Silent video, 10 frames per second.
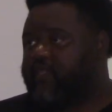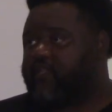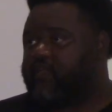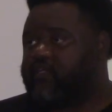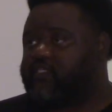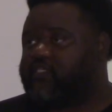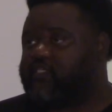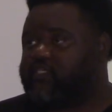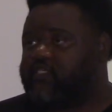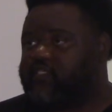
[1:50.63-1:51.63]
and
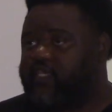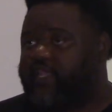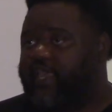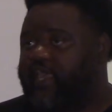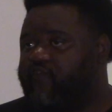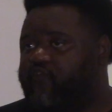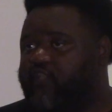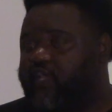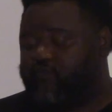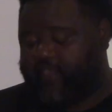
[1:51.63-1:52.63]
consistency and the
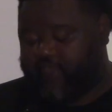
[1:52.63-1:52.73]
effort that we